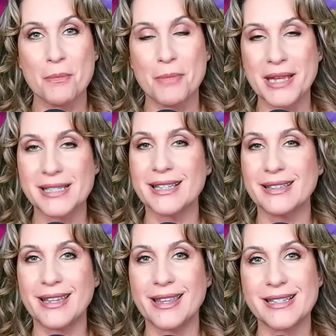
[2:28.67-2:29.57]

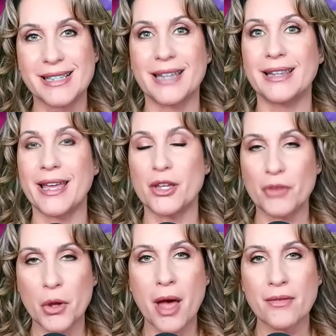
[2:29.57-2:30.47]
Basically, they said, like,
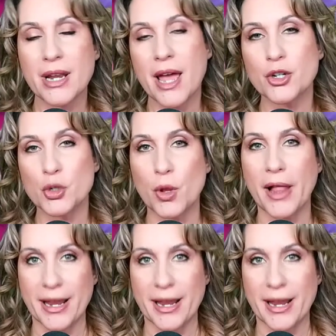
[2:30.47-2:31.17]
if you have an actual